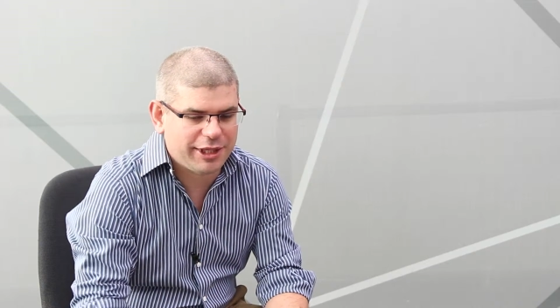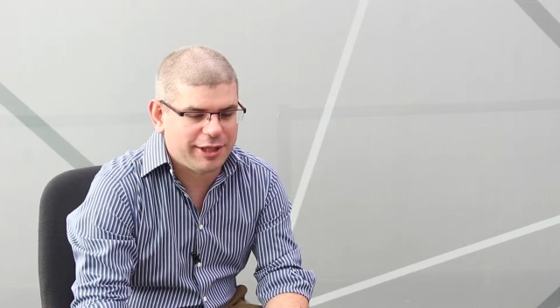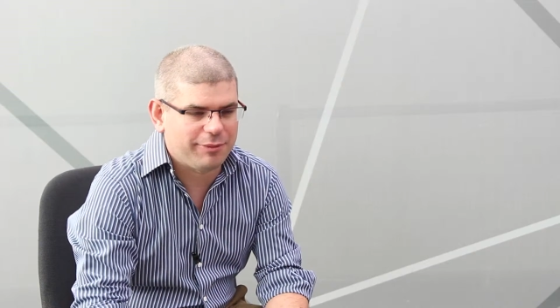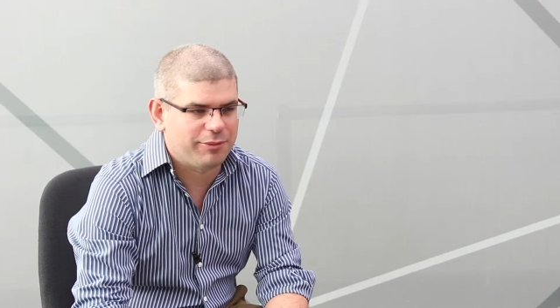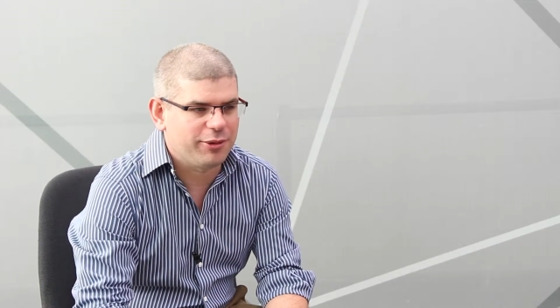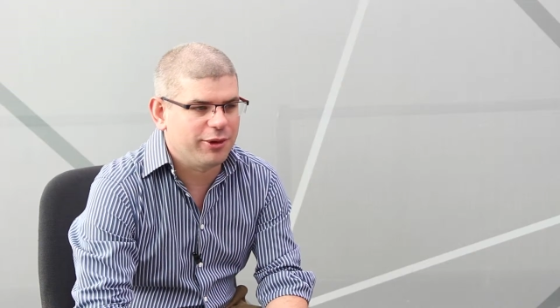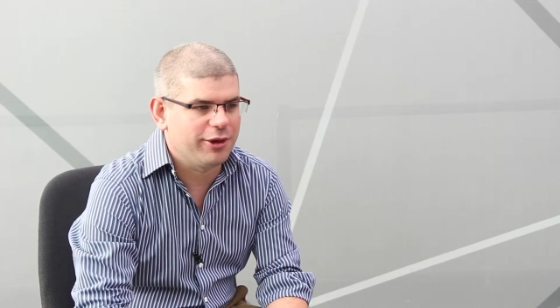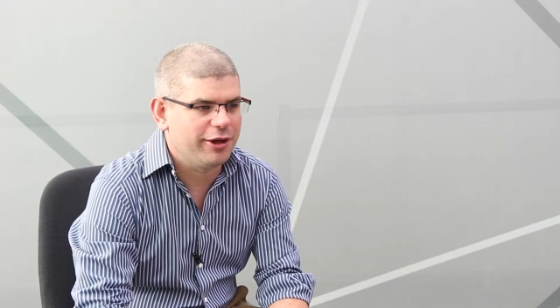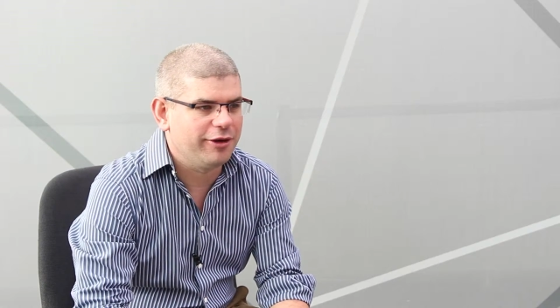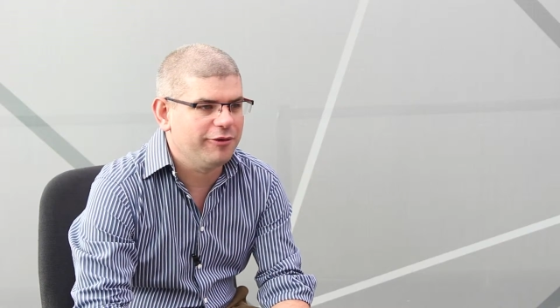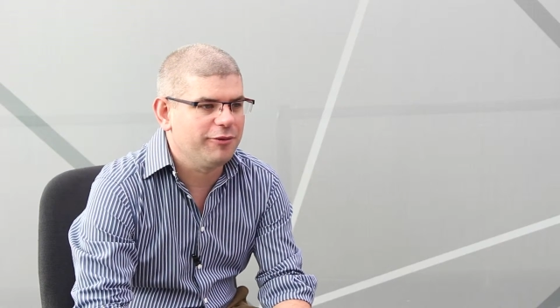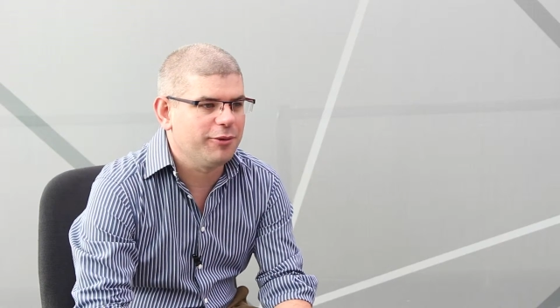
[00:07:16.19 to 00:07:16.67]

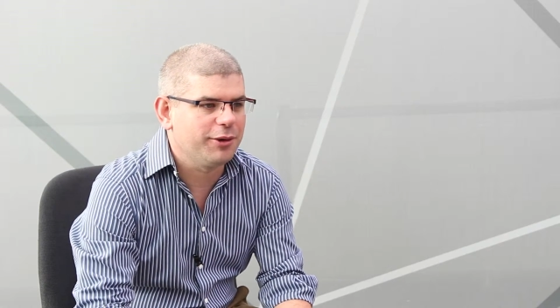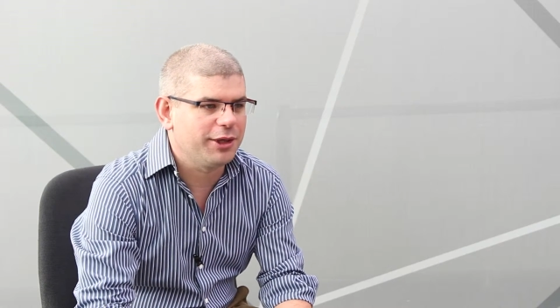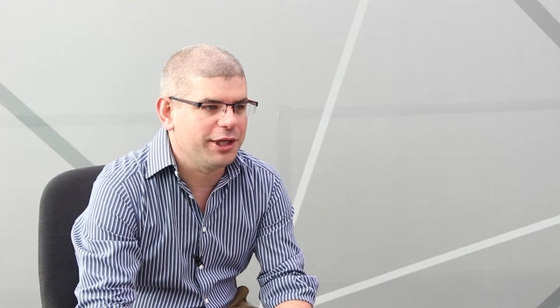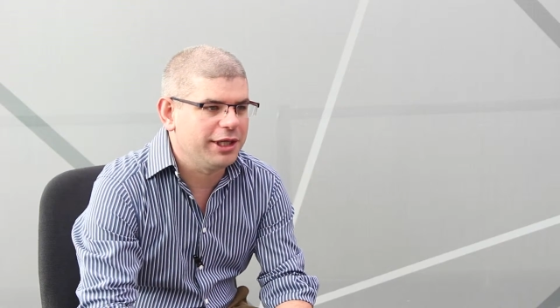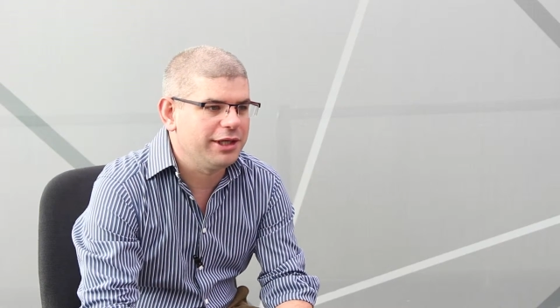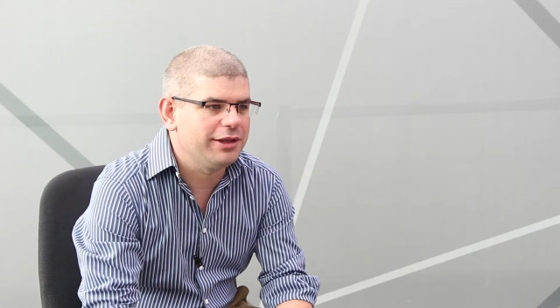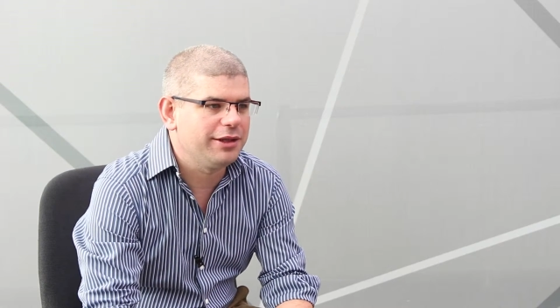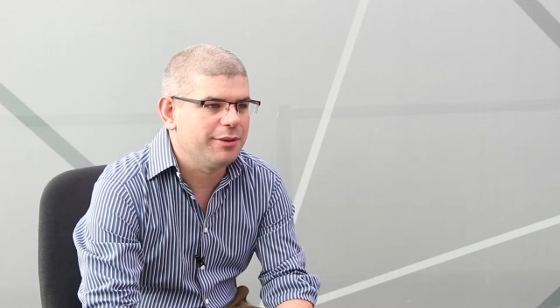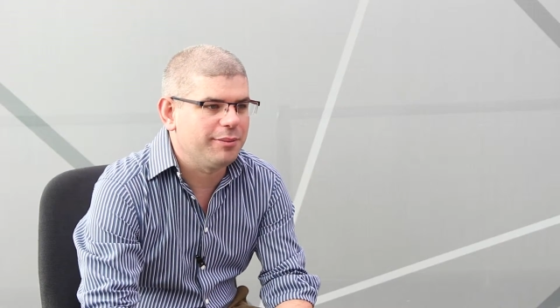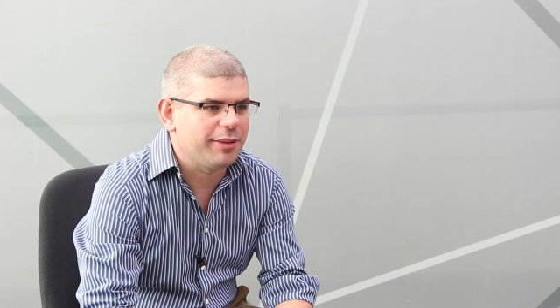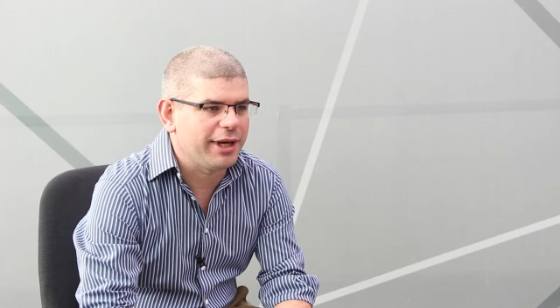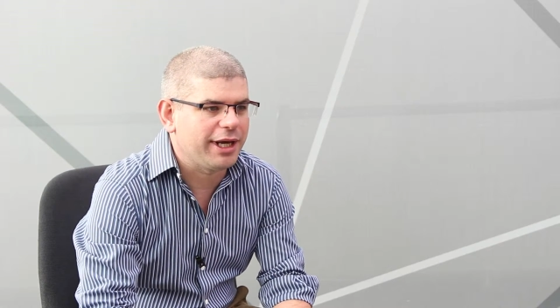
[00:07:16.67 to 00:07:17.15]
people that have won
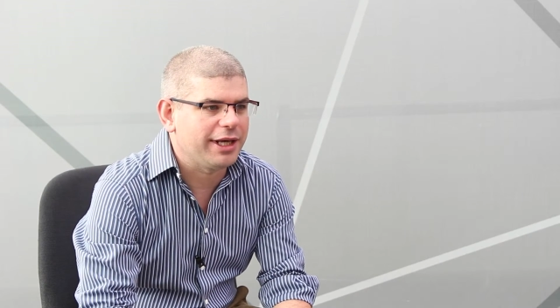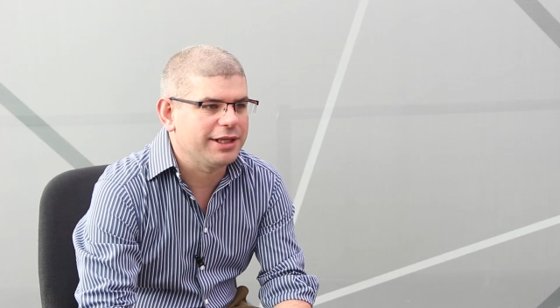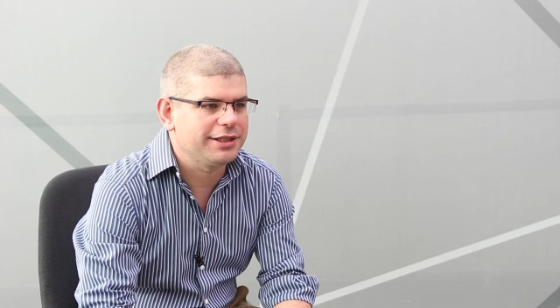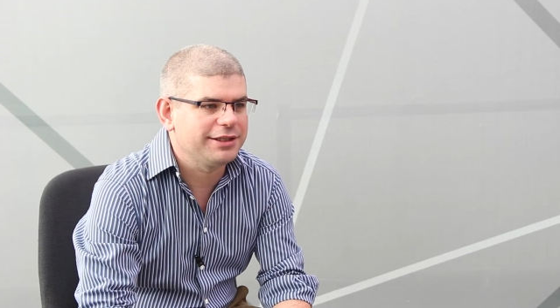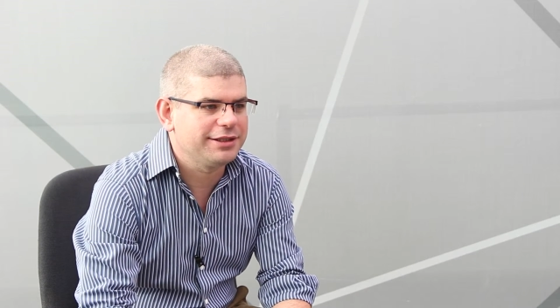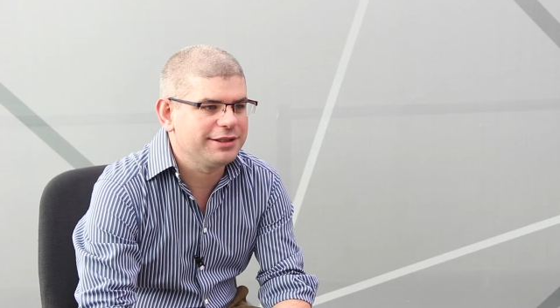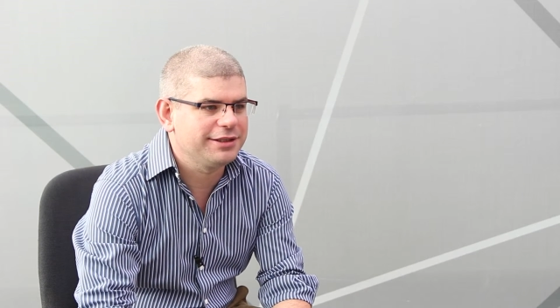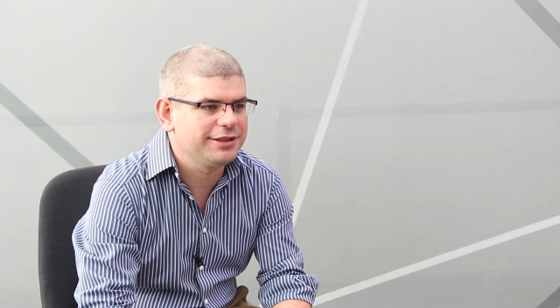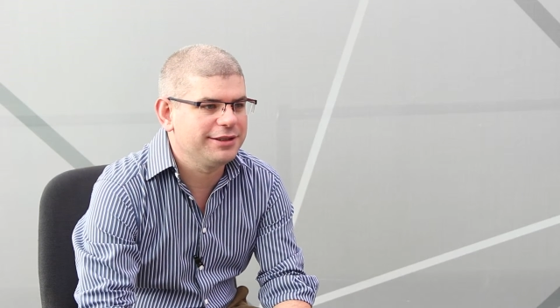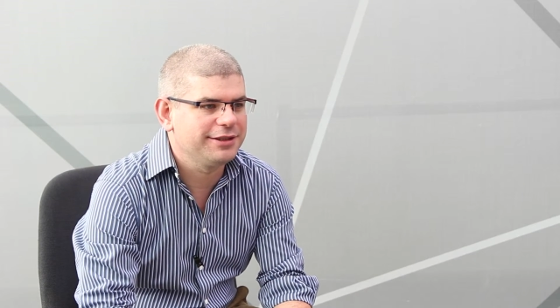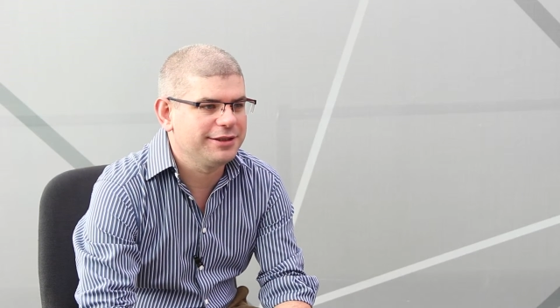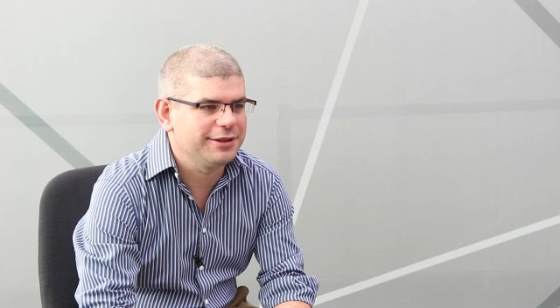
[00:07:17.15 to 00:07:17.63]
it in the
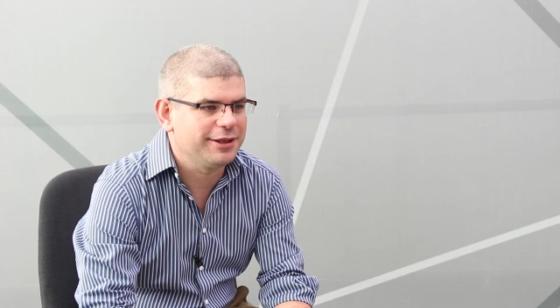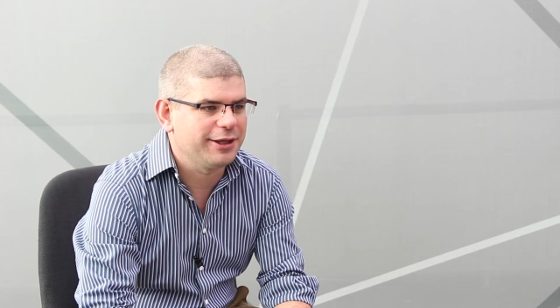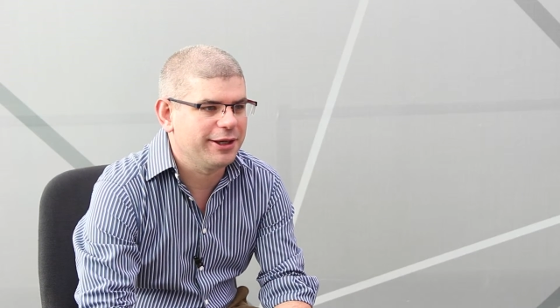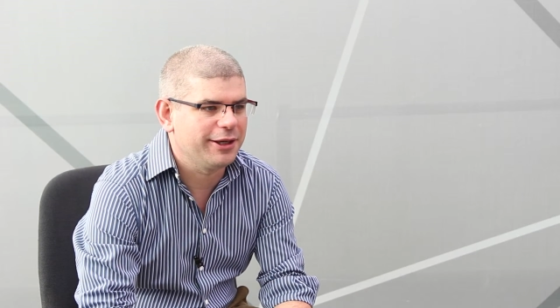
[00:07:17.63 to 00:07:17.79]
past.